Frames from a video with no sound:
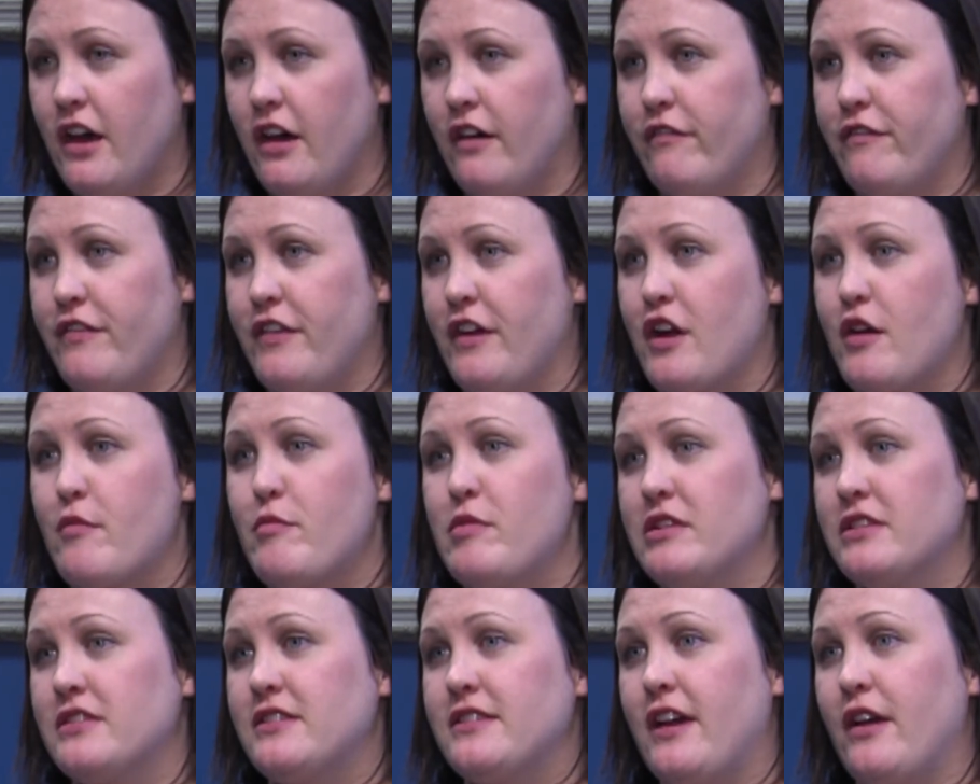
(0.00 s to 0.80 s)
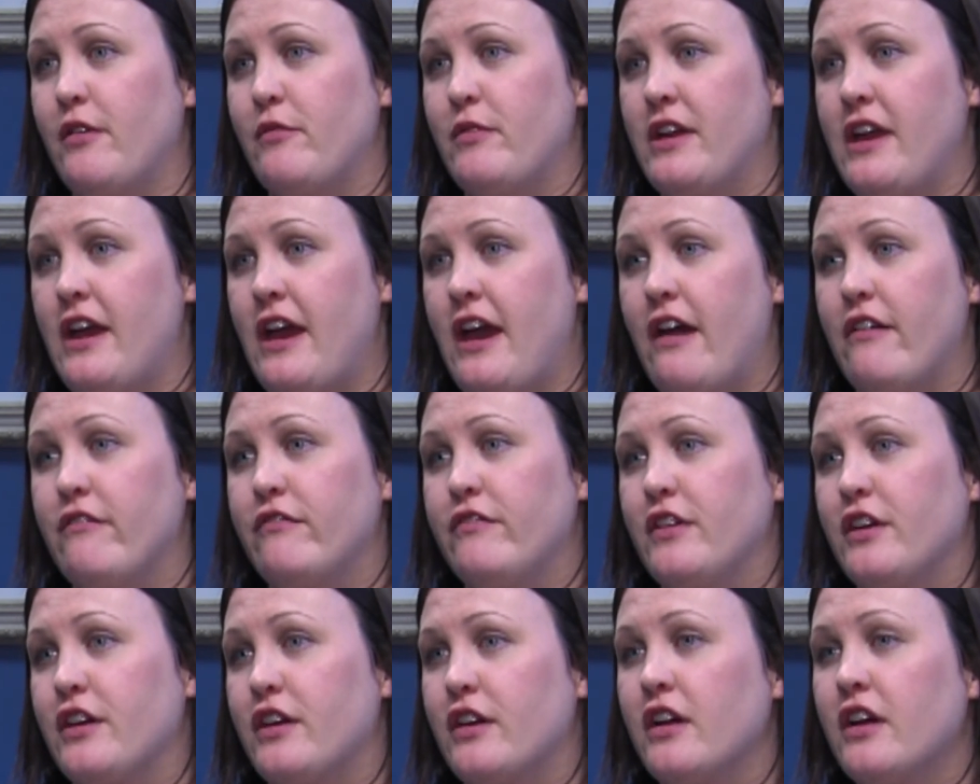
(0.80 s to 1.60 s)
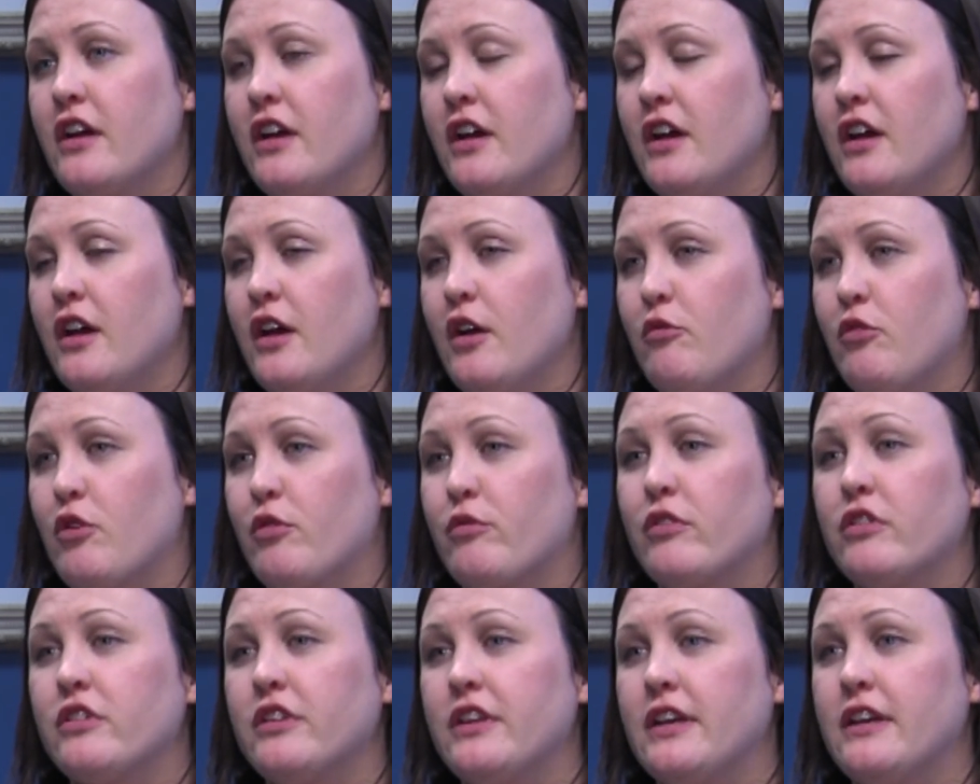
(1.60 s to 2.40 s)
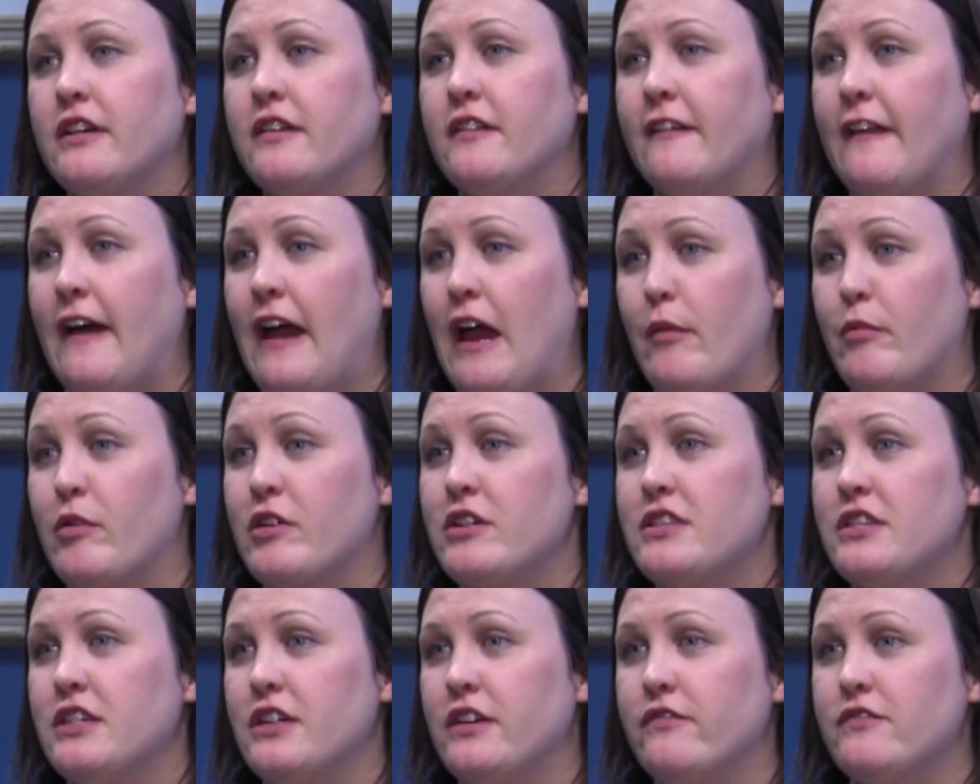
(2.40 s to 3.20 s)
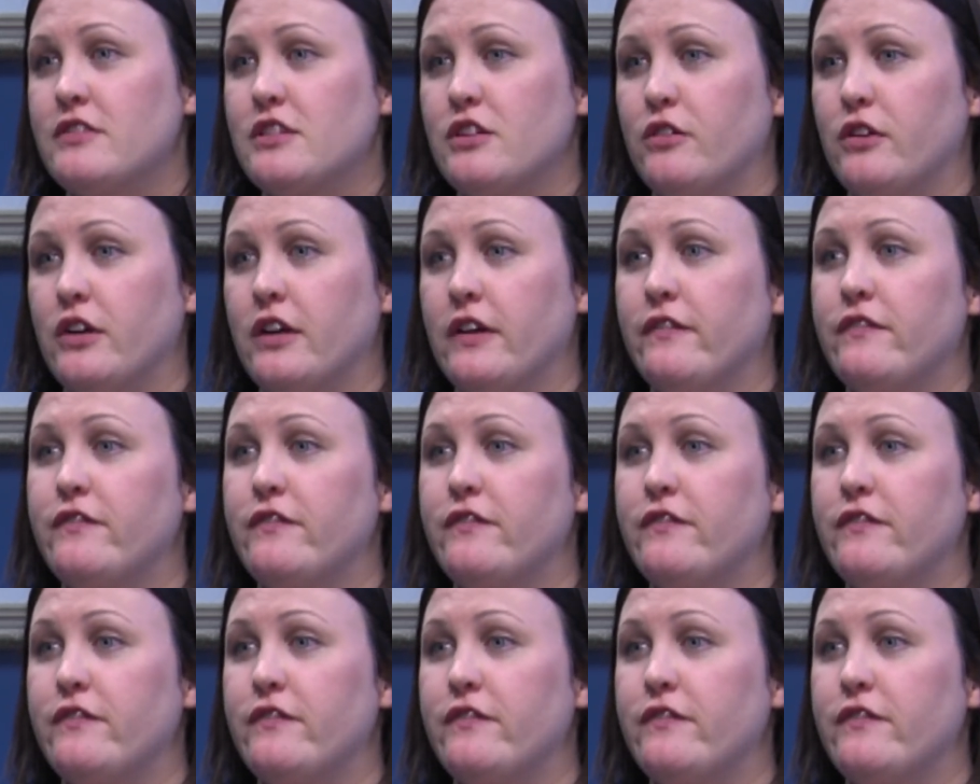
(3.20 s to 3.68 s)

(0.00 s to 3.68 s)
of therapists that we have here. We're really collaborative, so